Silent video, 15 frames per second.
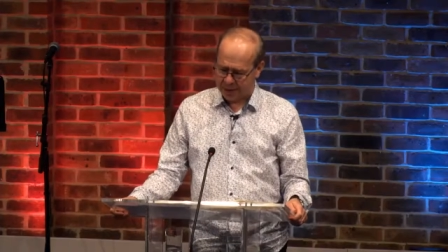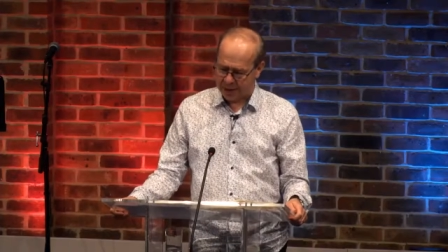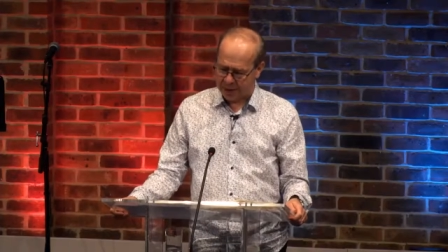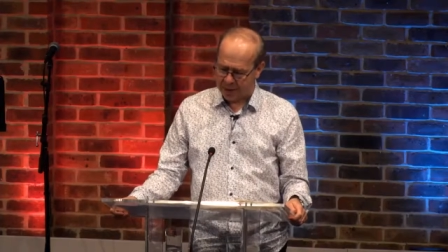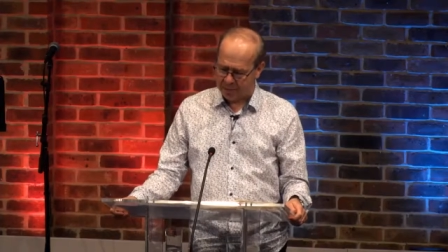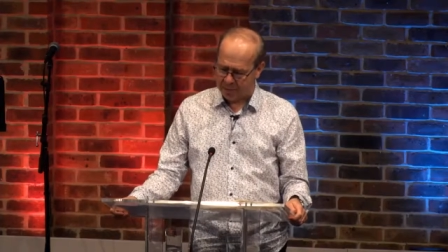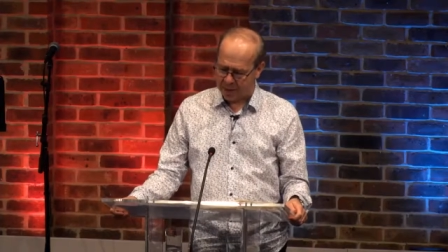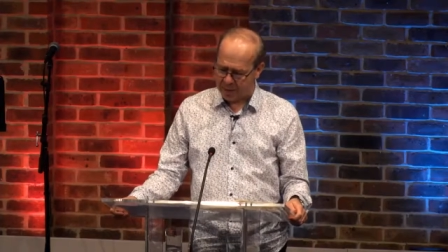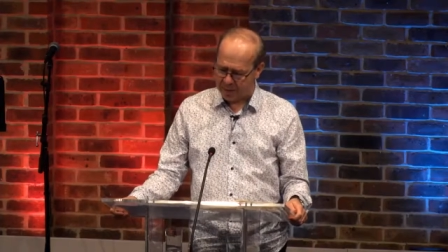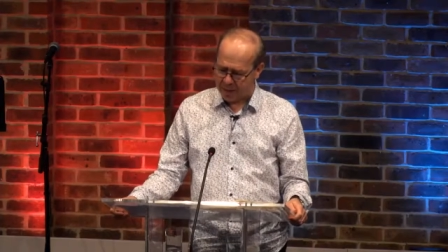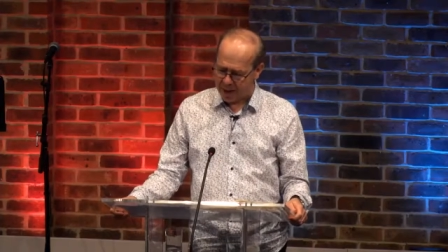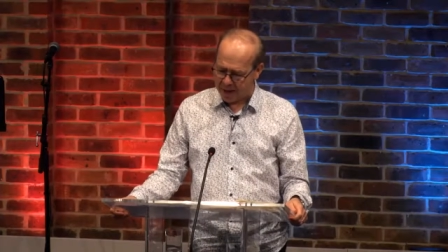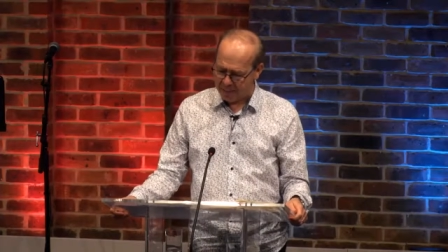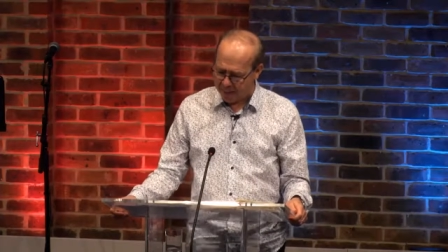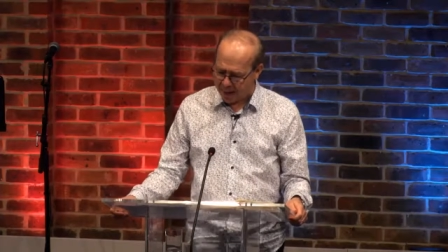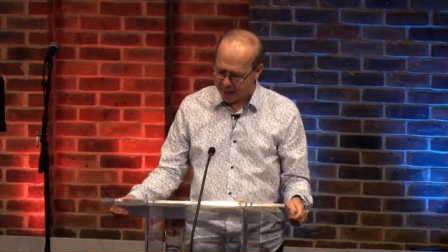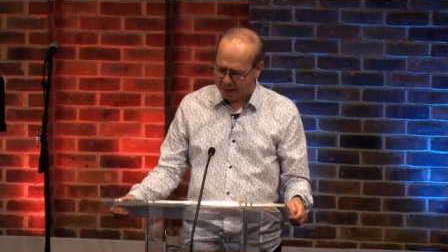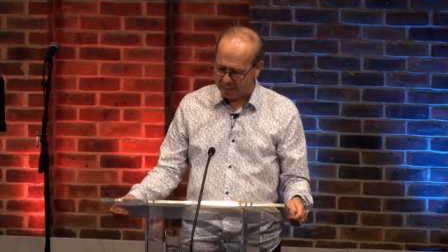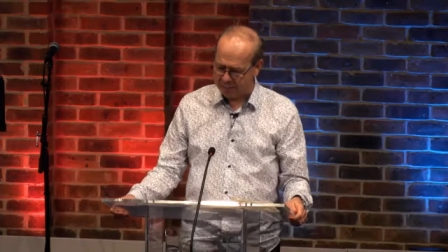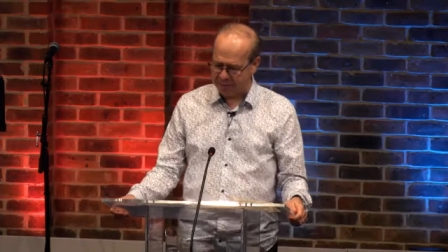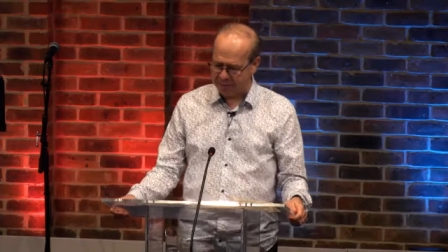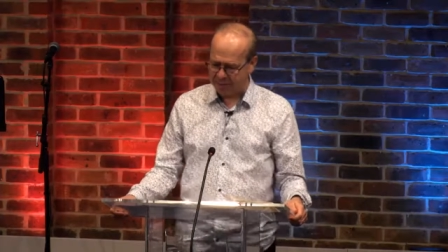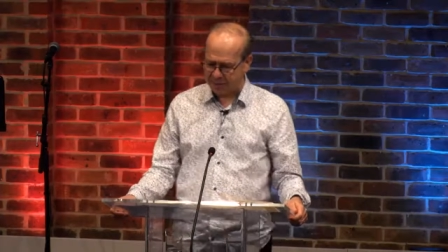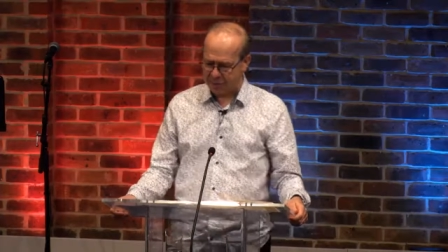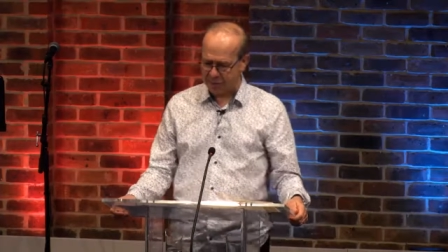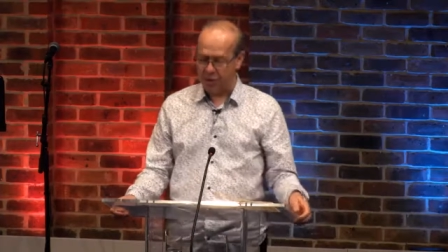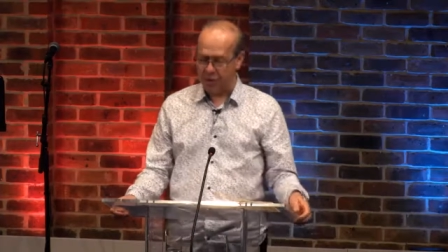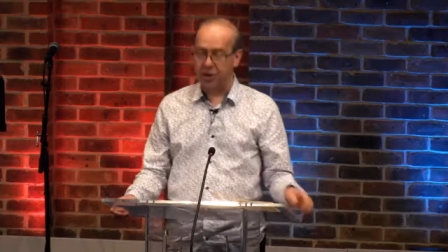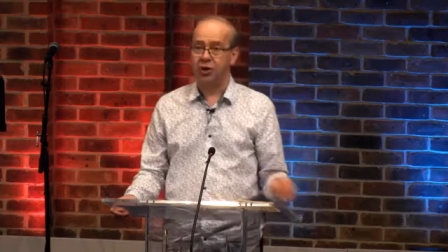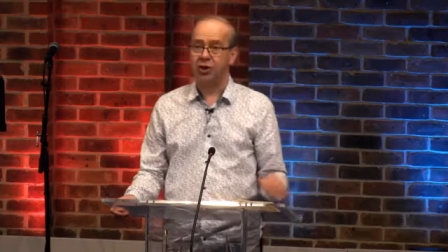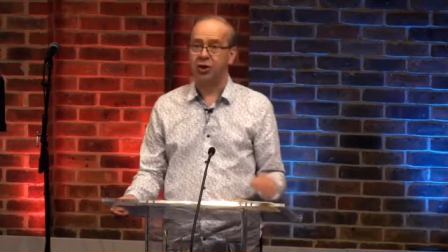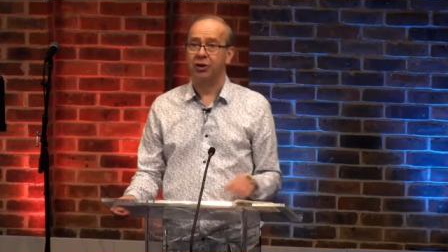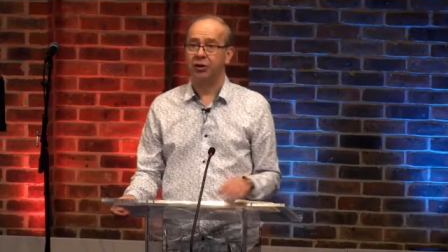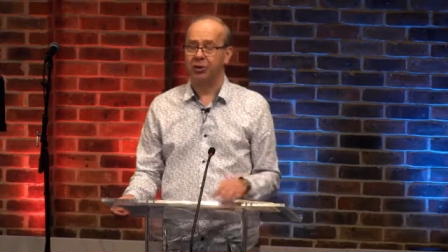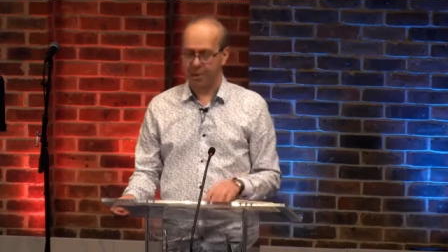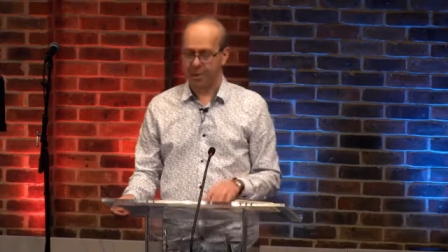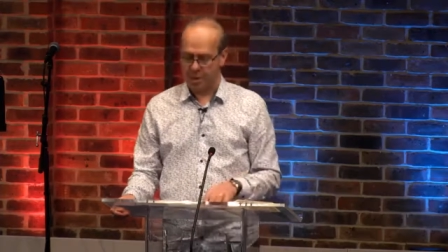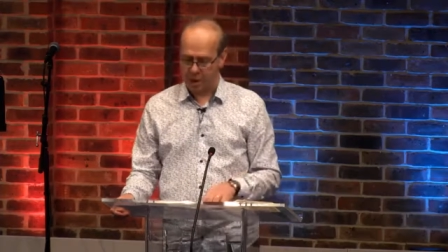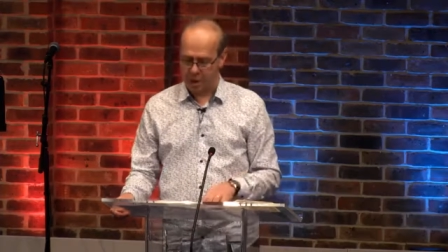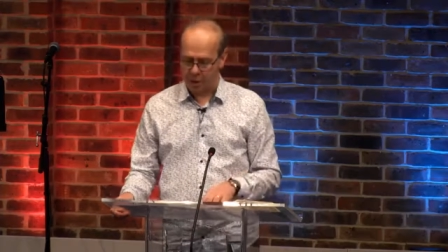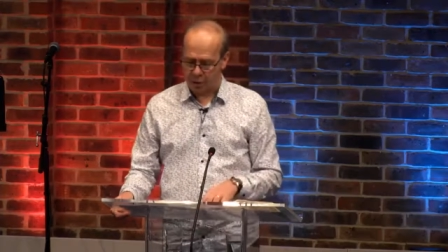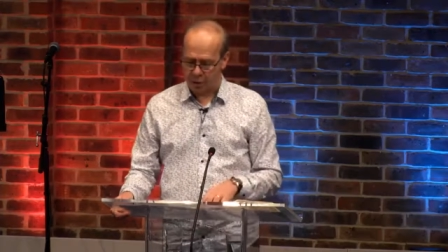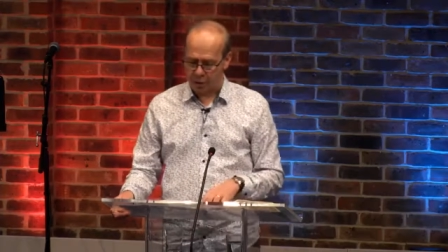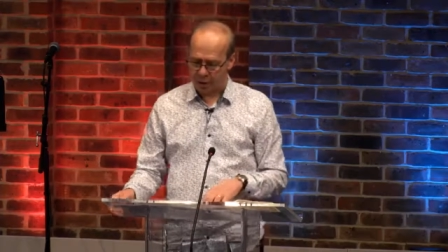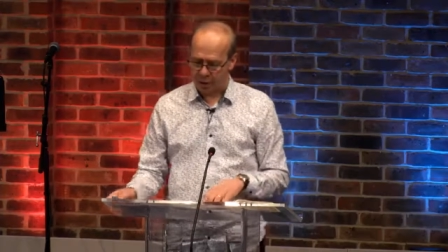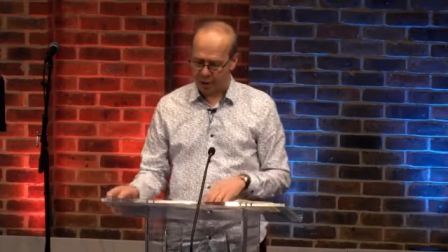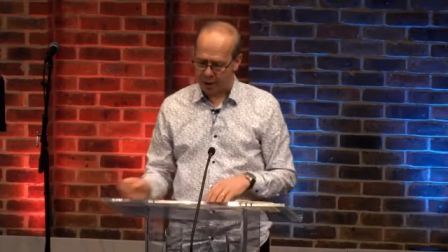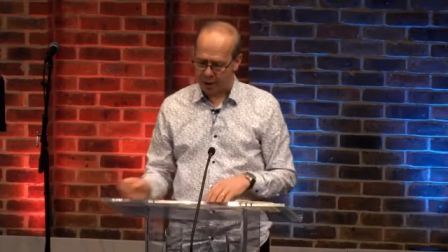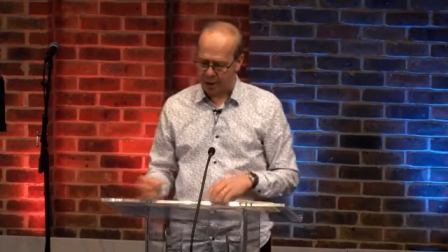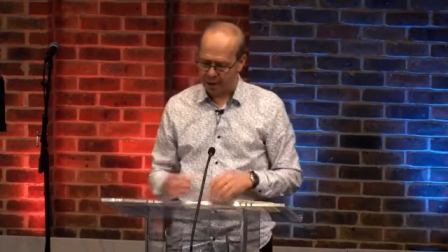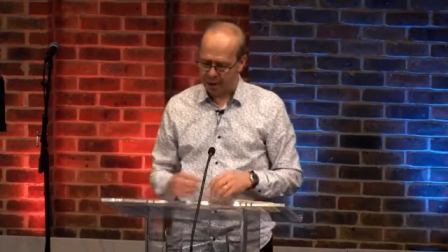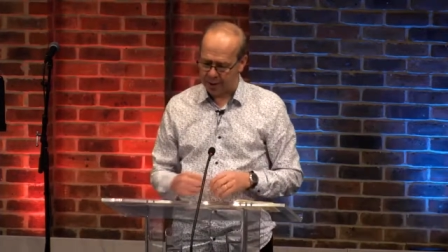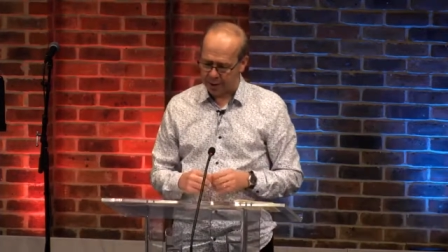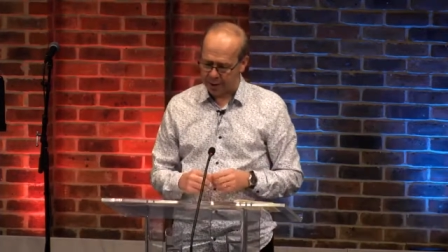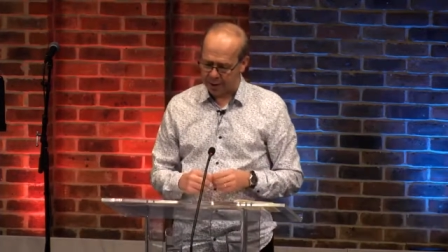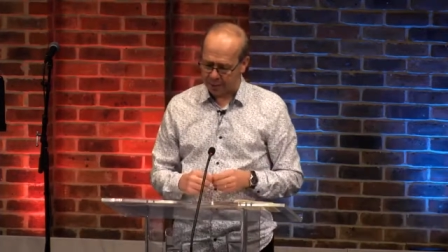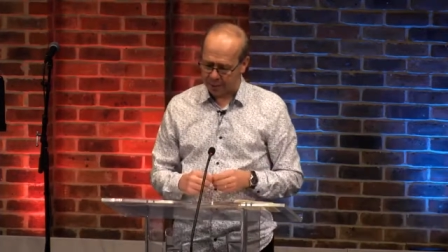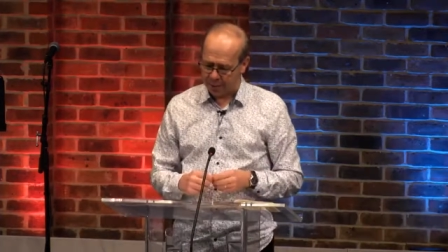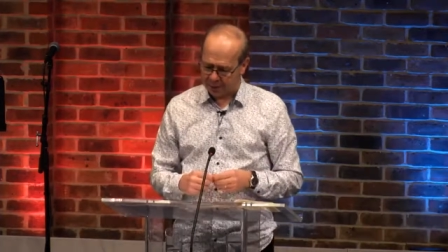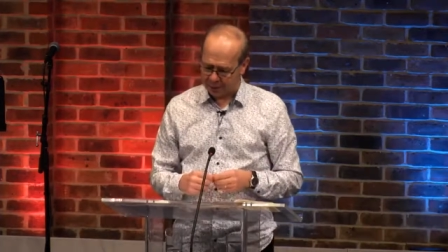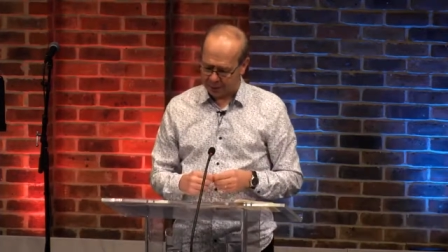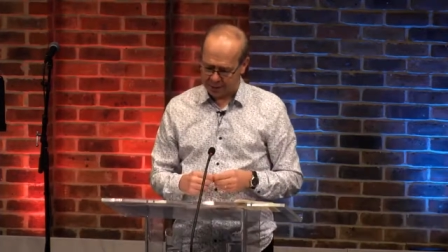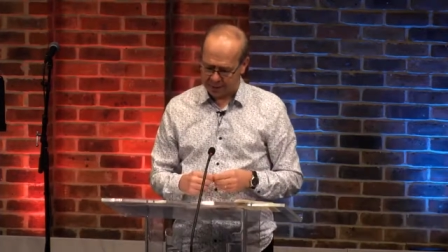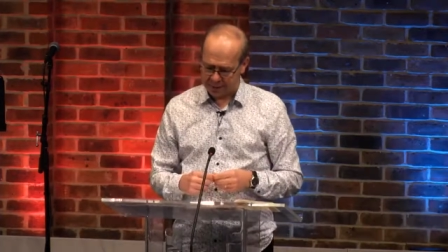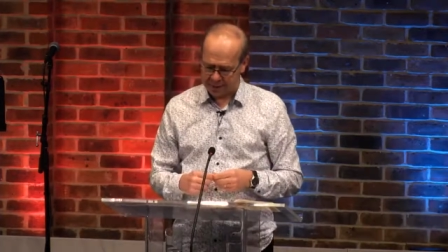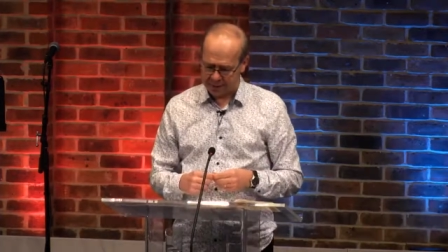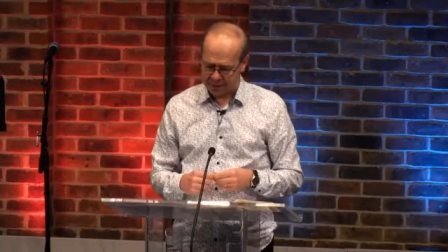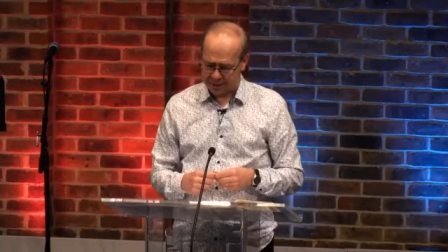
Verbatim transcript: Um, their maps of the region no longer applied.